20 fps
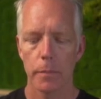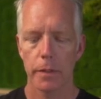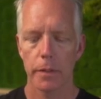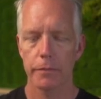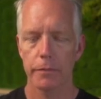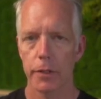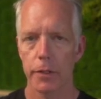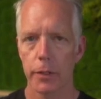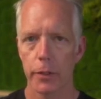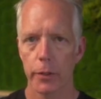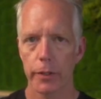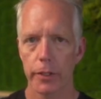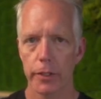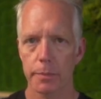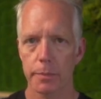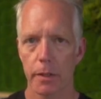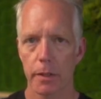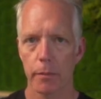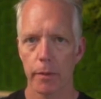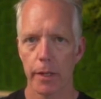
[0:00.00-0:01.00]
but if you
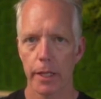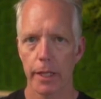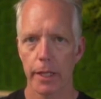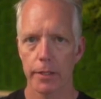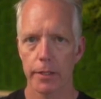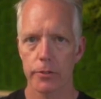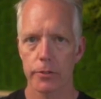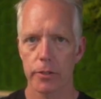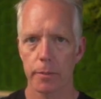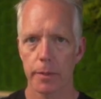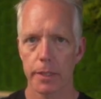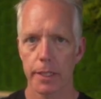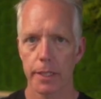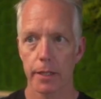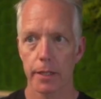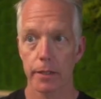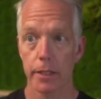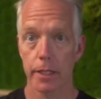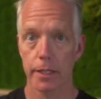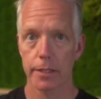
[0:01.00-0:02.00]
notice, my right hand is jumping
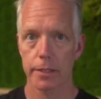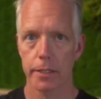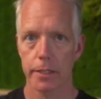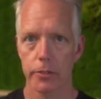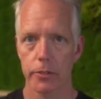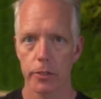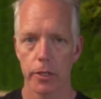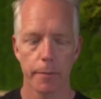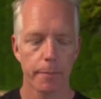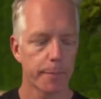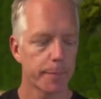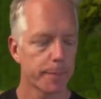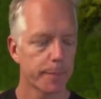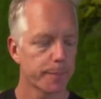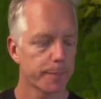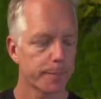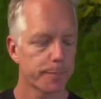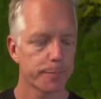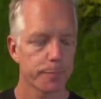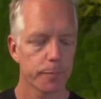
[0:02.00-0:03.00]
down to that C sharp.
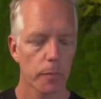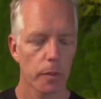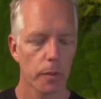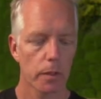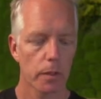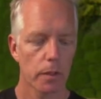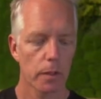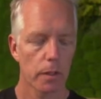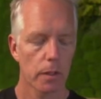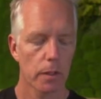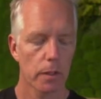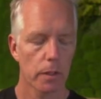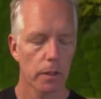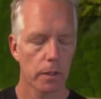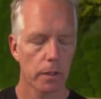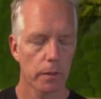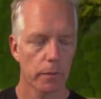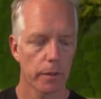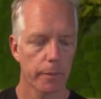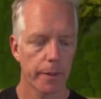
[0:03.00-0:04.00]

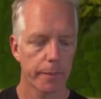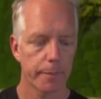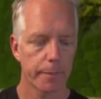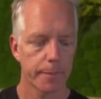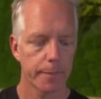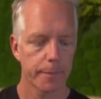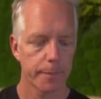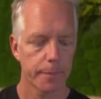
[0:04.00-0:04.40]
Where am I?